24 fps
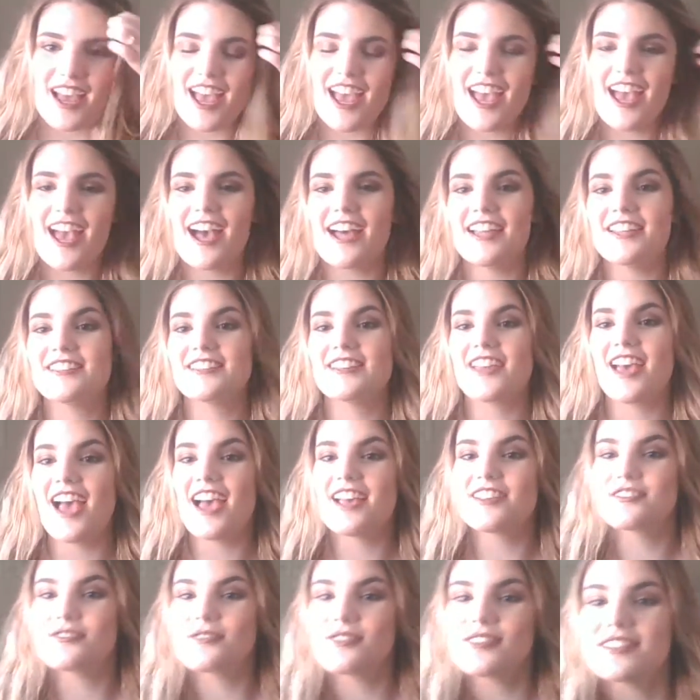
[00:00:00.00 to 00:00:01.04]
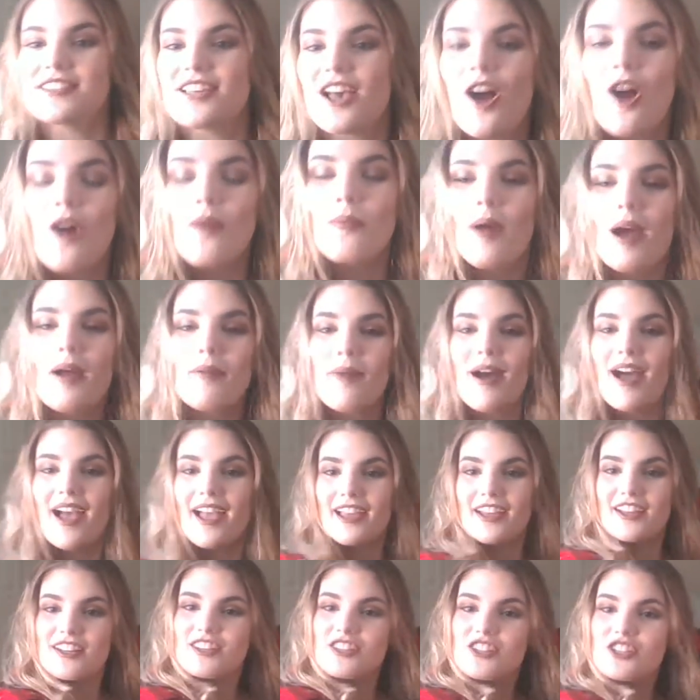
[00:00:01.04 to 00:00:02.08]
And as you can tell by
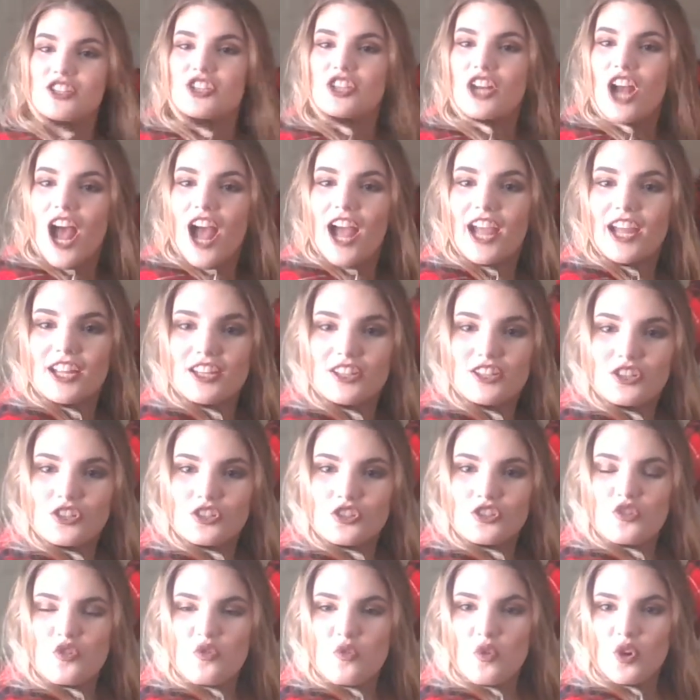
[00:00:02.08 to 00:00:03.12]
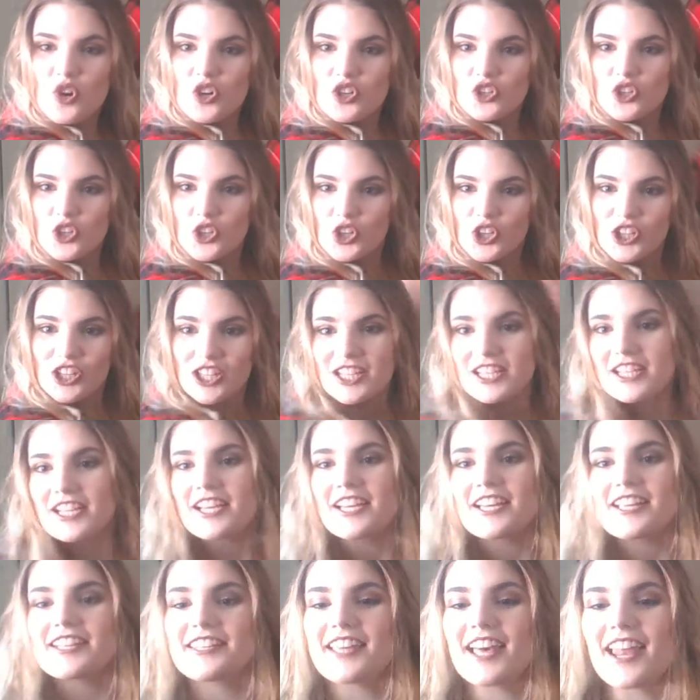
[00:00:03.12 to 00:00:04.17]
my giant Squirtle,
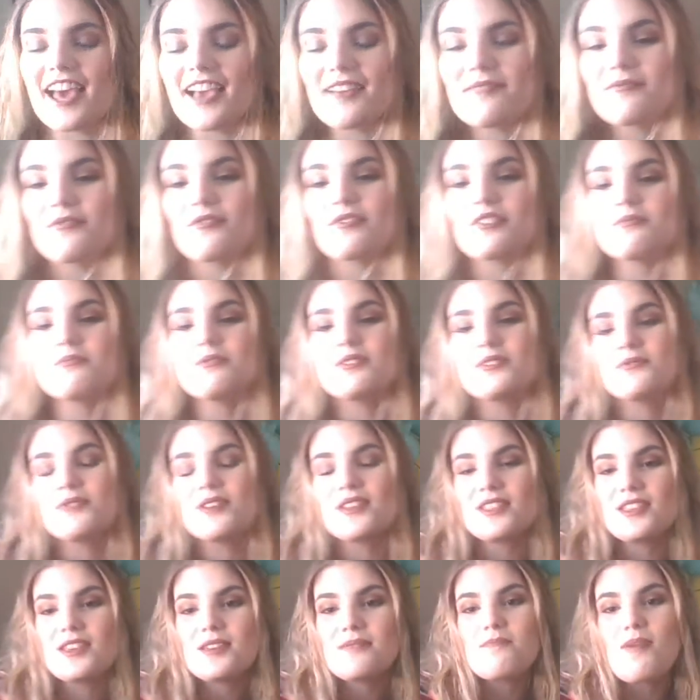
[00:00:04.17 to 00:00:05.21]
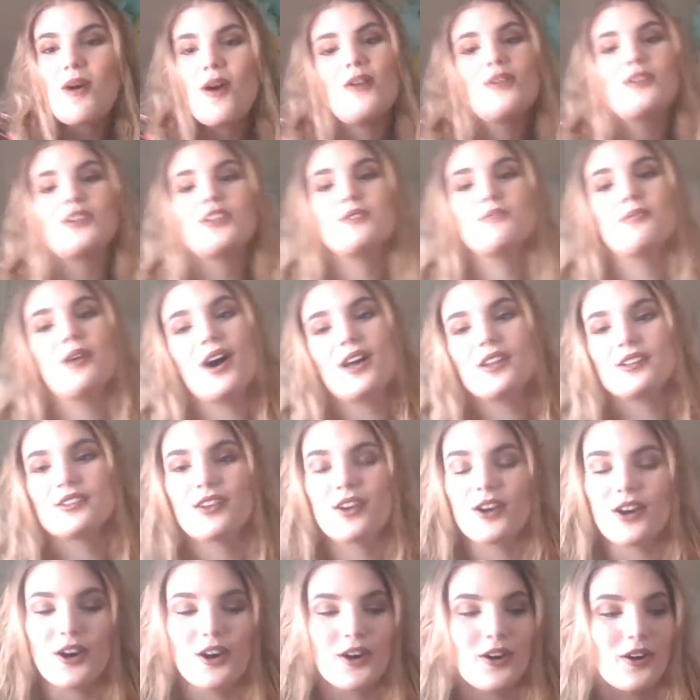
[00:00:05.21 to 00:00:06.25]
that I'm going to be doing the Pokemon
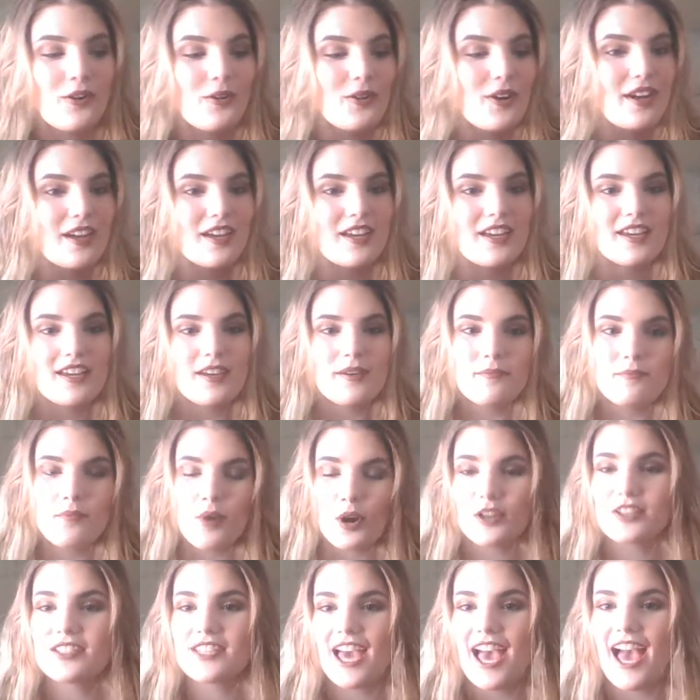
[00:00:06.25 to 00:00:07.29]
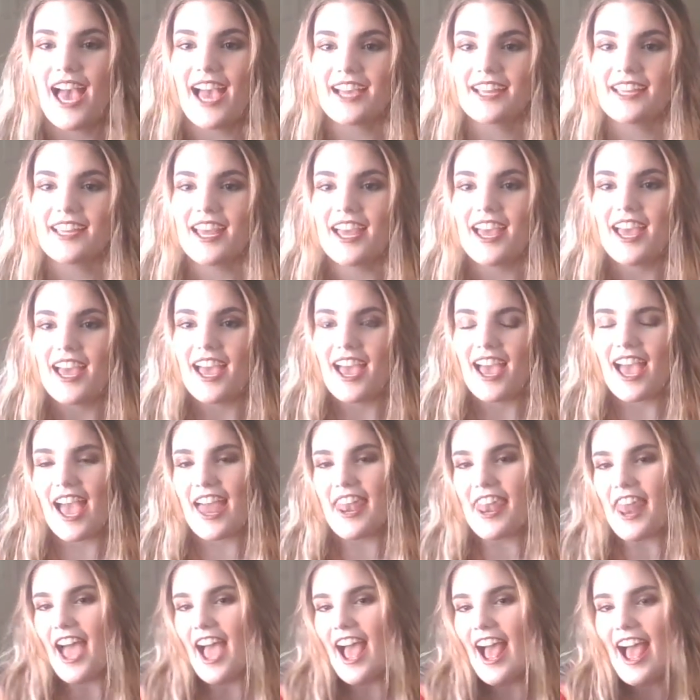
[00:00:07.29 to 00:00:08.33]
Go book tag.
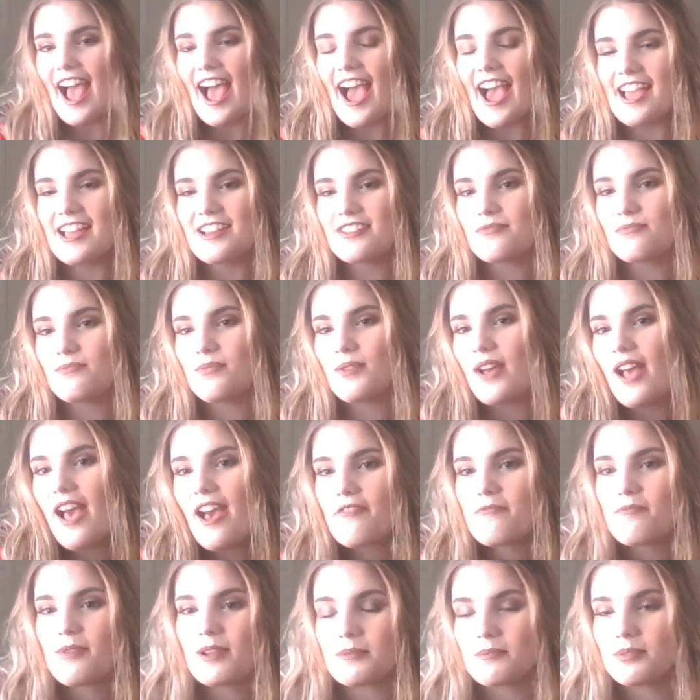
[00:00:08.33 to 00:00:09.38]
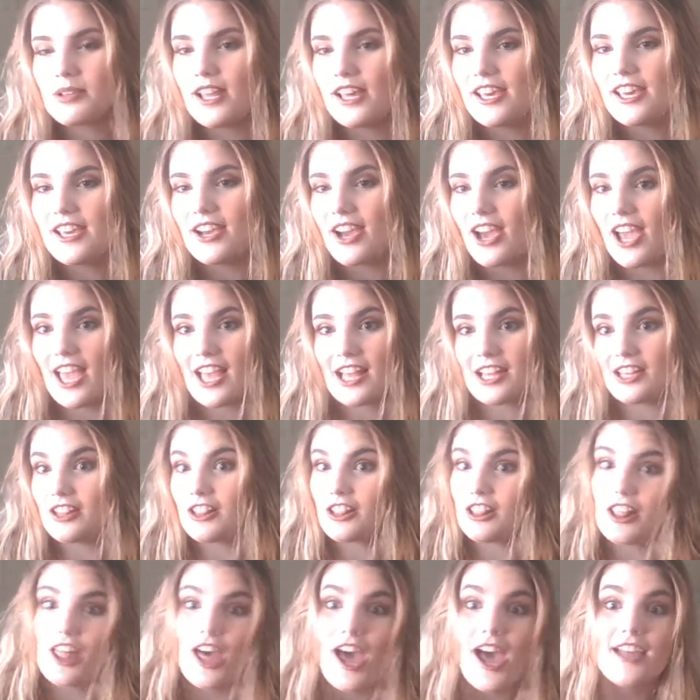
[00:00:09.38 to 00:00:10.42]
And I have been playing a
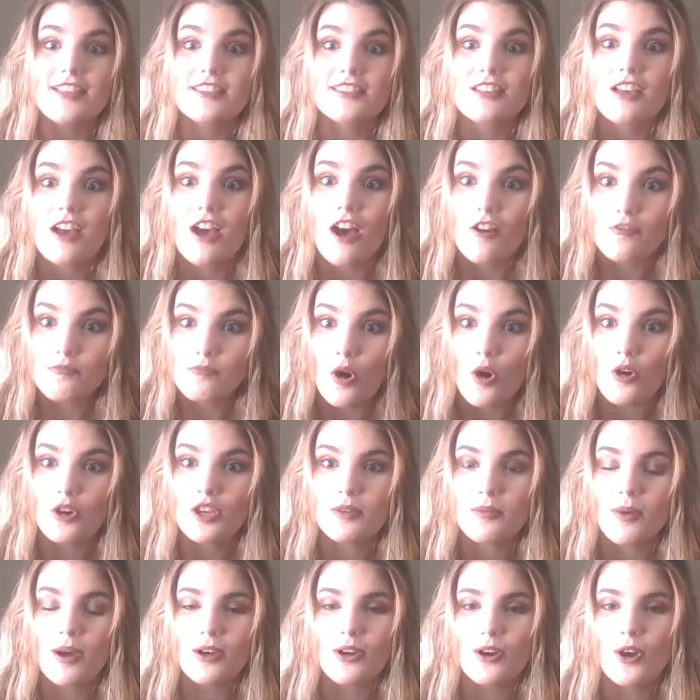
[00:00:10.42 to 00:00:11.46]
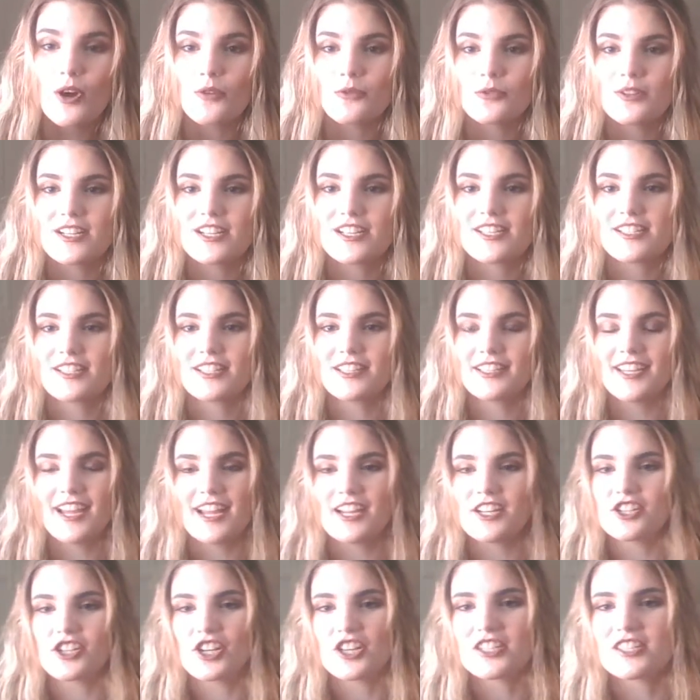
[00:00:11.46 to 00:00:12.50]
lot of Pokemon Go recently.
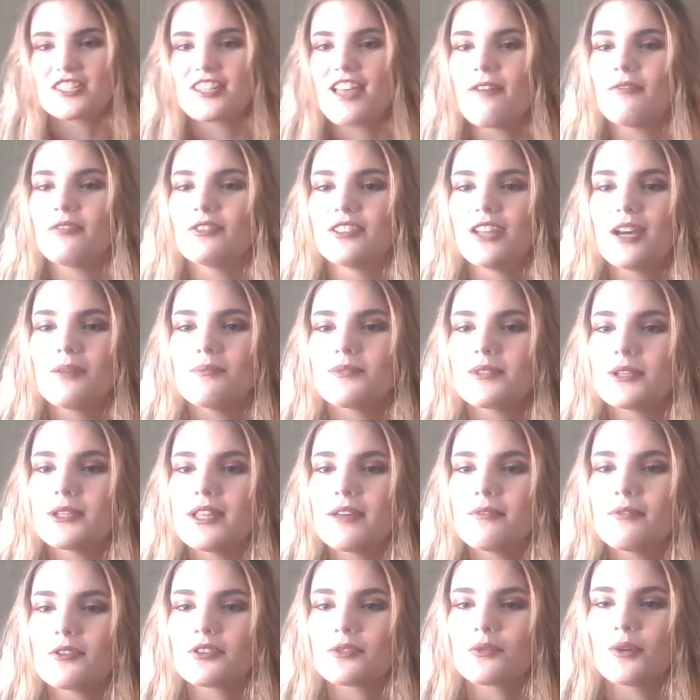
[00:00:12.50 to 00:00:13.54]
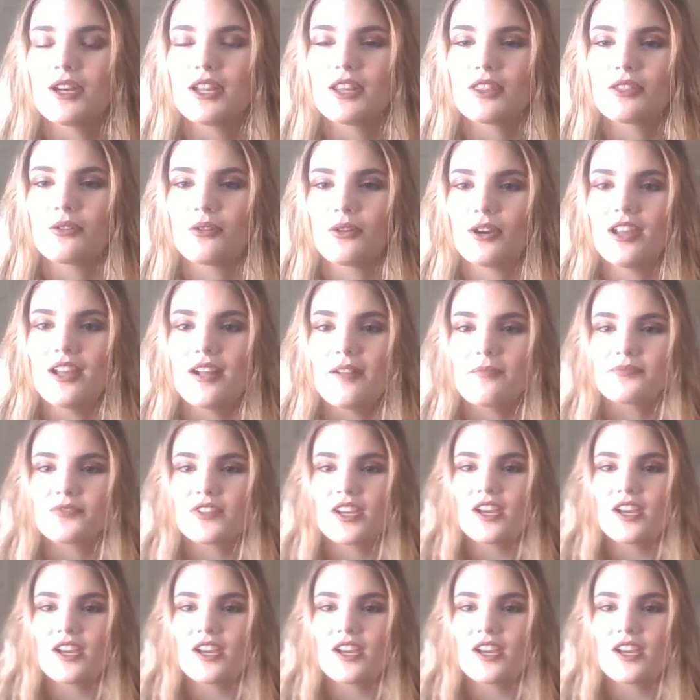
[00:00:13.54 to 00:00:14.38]
I just leveled up to level twenty-three.